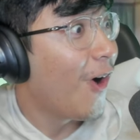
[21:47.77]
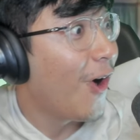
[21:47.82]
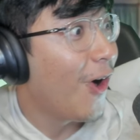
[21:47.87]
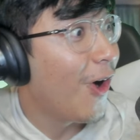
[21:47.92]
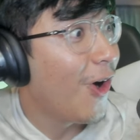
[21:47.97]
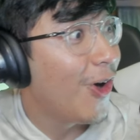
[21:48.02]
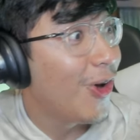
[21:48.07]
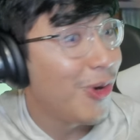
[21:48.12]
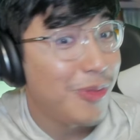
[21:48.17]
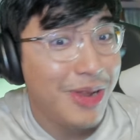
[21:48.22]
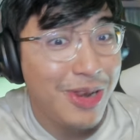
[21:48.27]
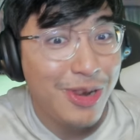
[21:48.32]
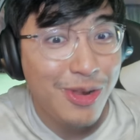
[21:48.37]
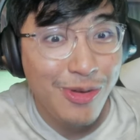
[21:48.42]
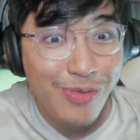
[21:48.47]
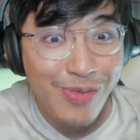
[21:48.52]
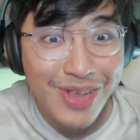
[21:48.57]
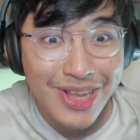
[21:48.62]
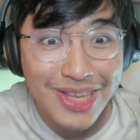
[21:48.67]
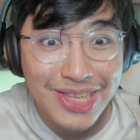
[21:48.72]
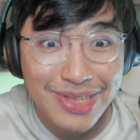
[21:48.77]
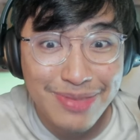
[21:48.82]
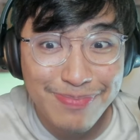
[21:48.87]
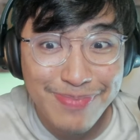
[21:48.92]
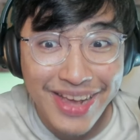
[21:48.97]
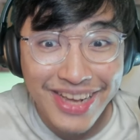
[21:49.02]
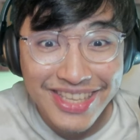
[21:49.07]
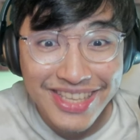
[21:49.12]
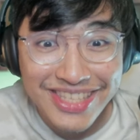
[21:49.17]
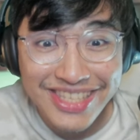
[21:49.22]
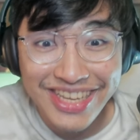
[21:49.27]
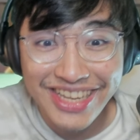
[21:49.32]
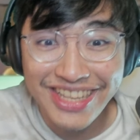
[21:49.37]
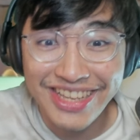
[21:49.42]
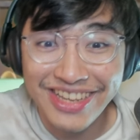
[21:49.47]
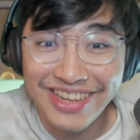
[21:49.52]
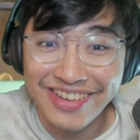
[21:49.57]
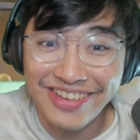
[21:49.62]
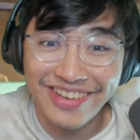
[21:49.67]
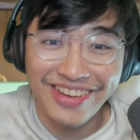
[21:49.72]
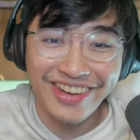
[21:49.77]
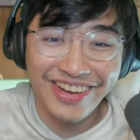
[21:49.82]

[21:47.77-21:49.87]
Oh, but Luffy expects it though.